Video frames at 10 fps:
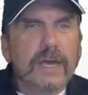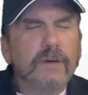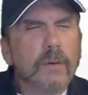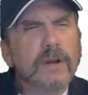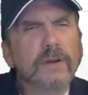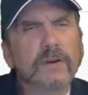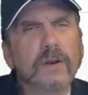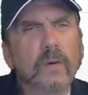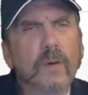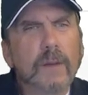If I wanted to
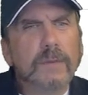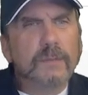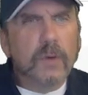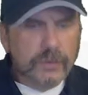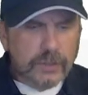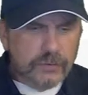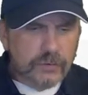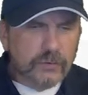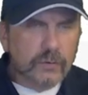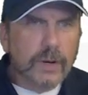know how many
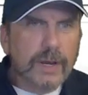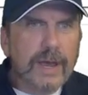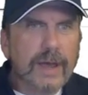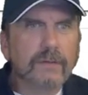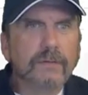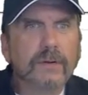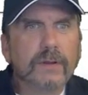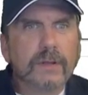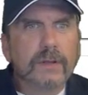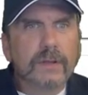partitions do I have,
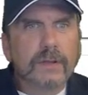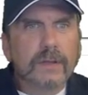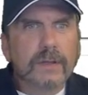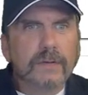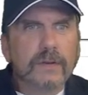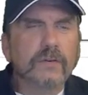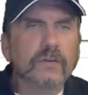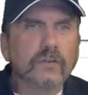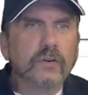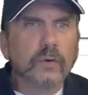this
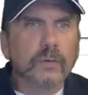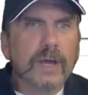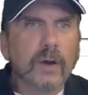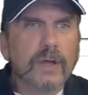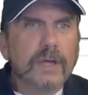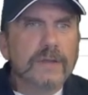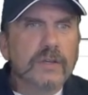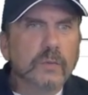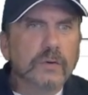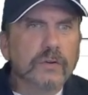is 2. Now, this was